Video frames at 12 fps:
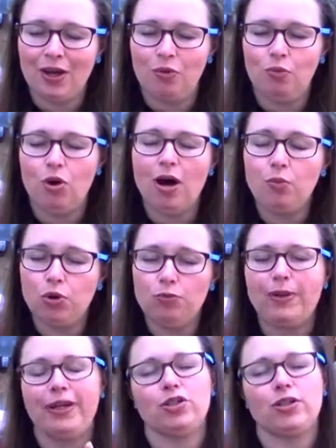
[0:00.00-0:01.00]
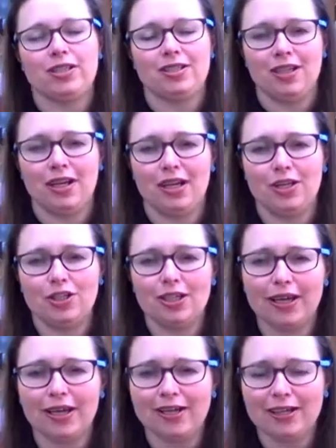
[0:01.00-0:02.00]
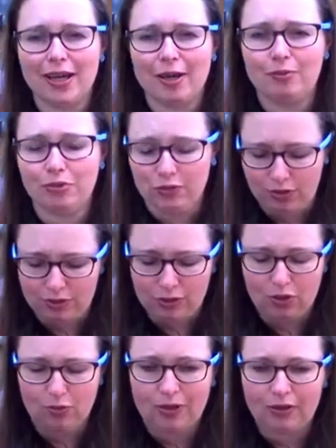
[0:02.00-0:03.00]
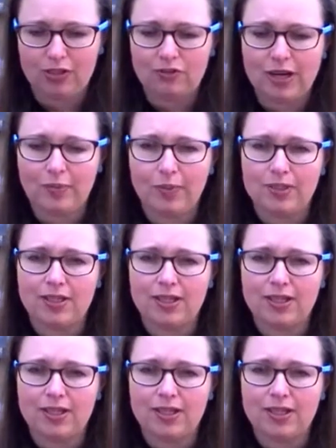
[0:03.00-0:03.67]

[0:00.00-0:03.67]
What I would be interested in, actually, before I talk about these fibres,